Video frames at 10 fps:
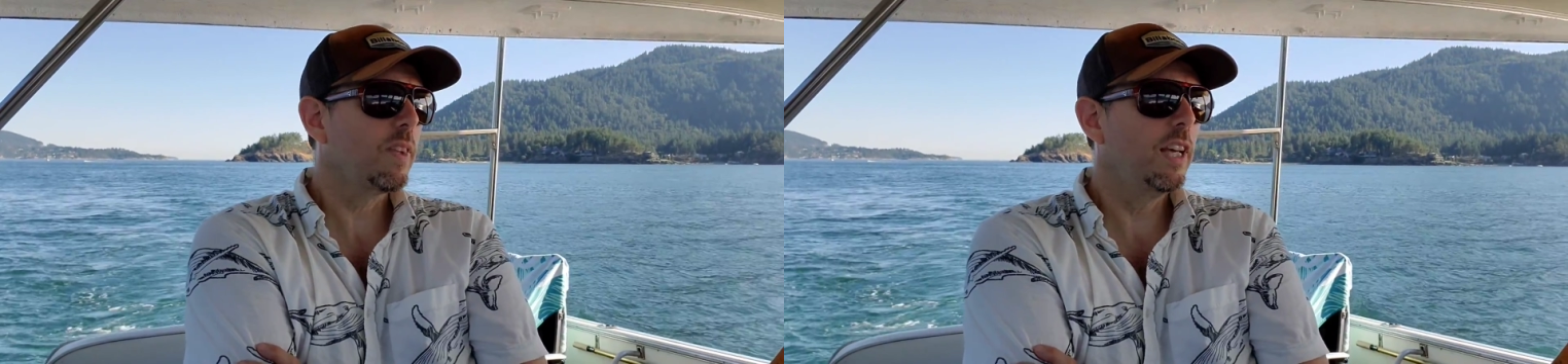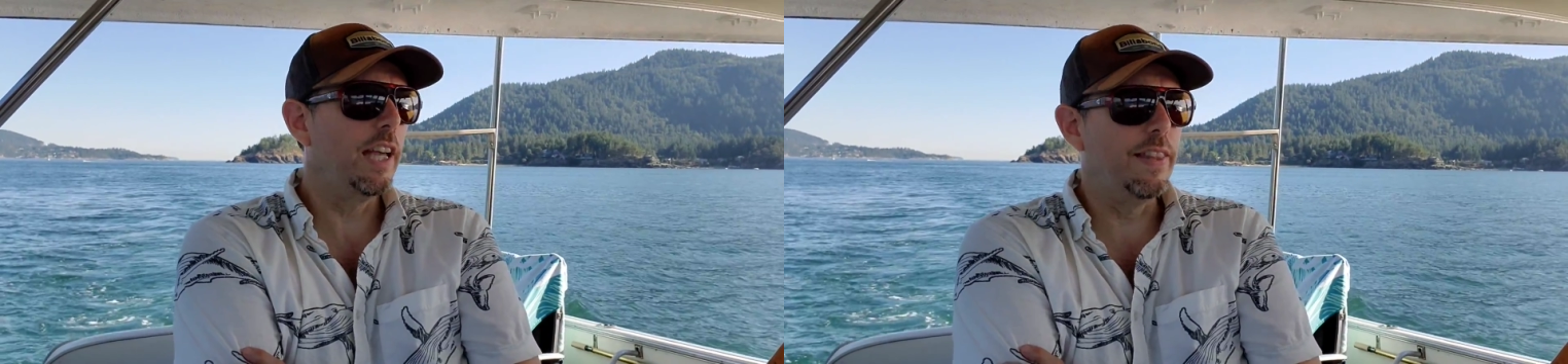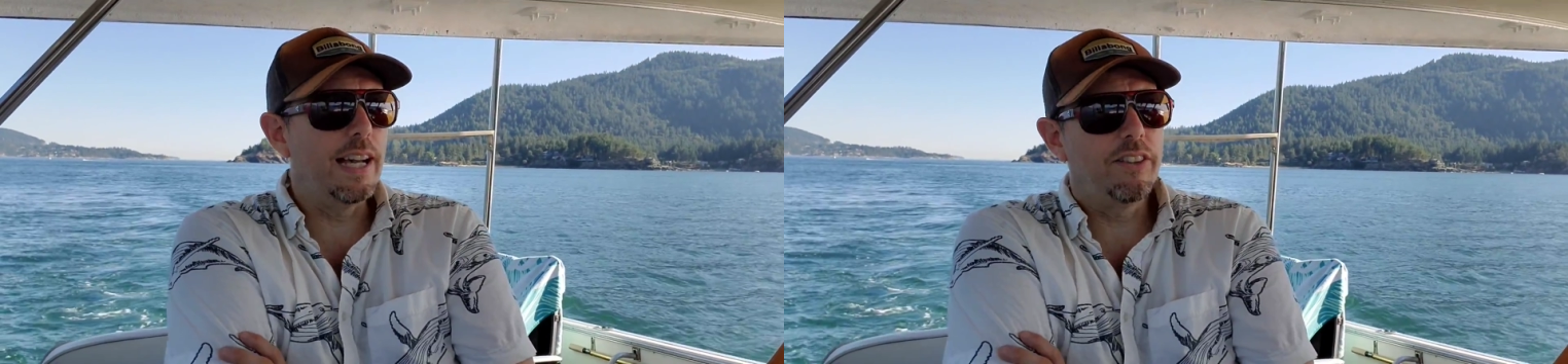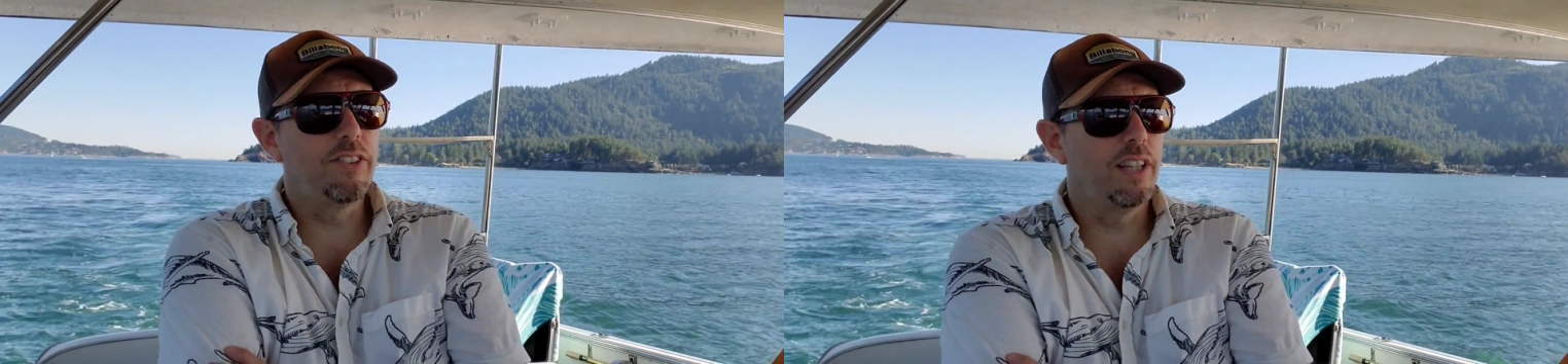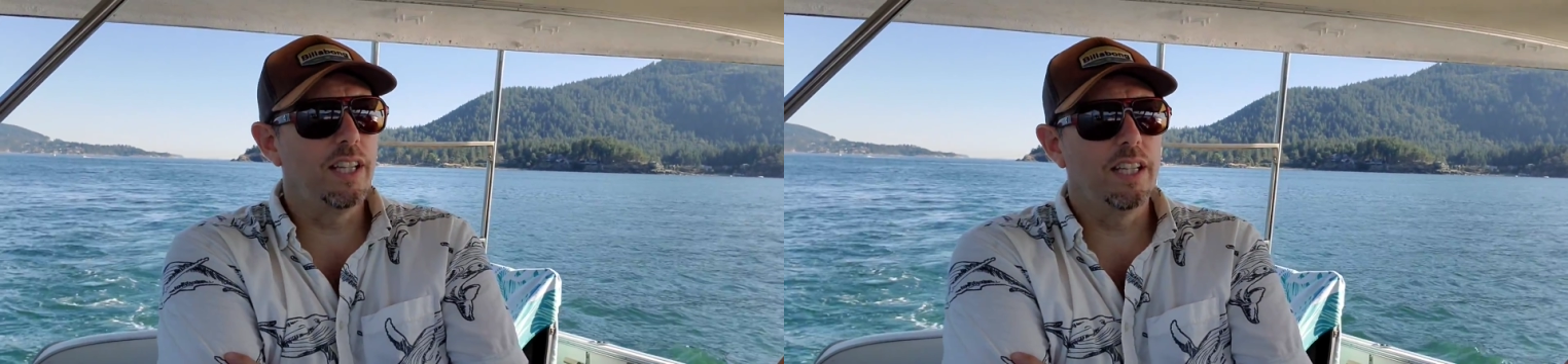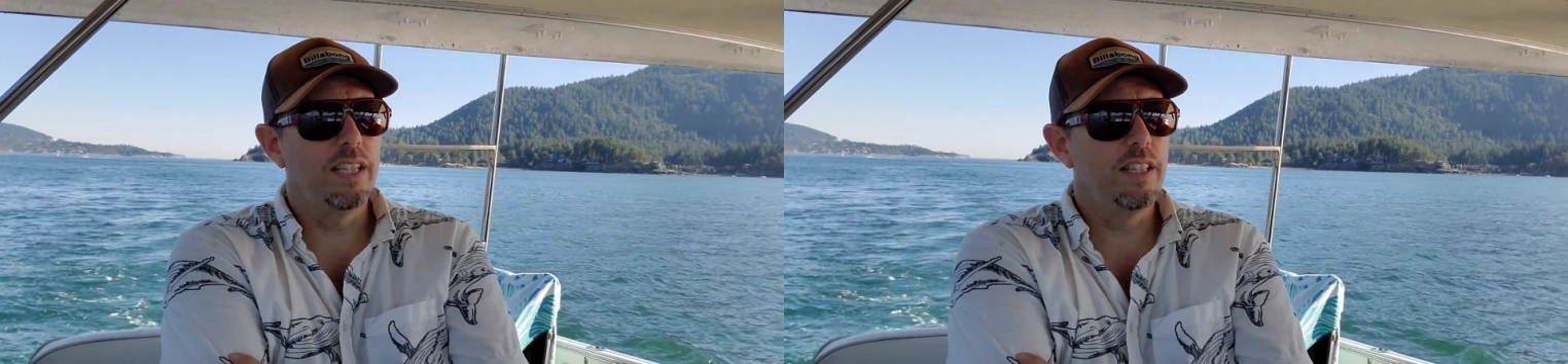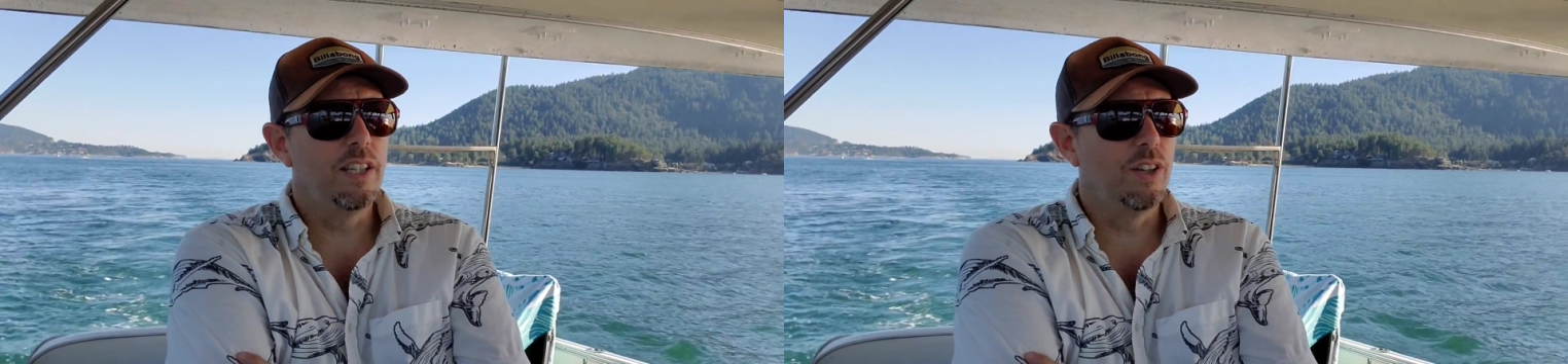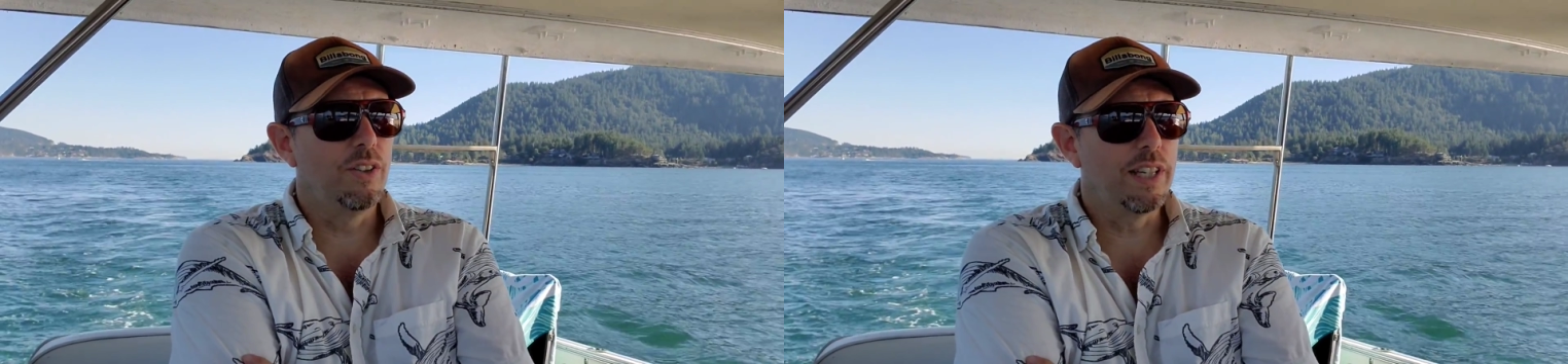and that's a you
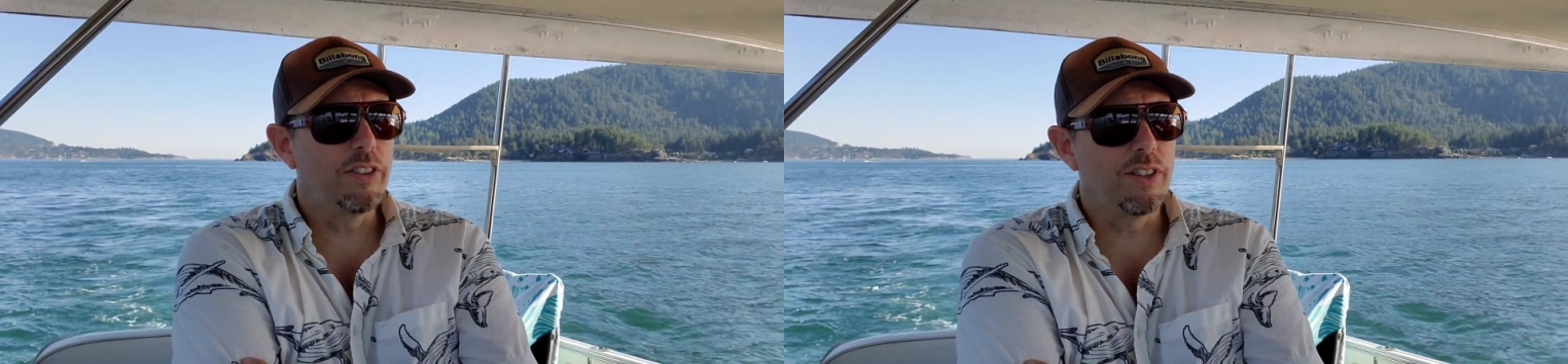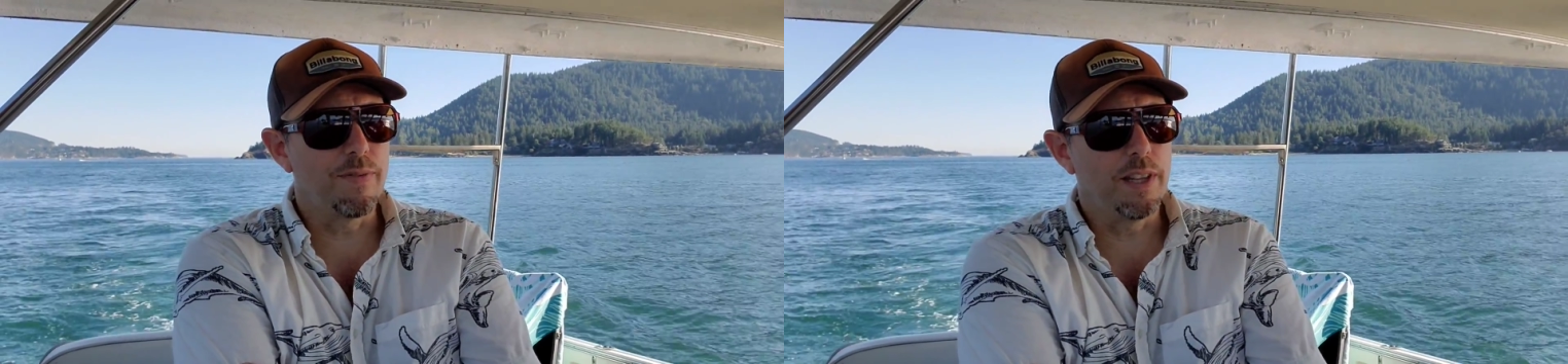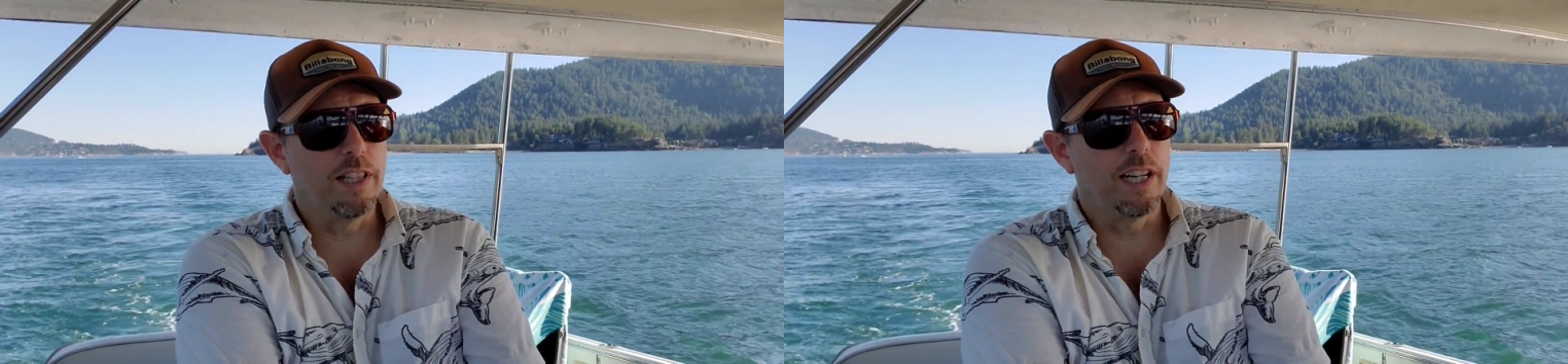know that's something that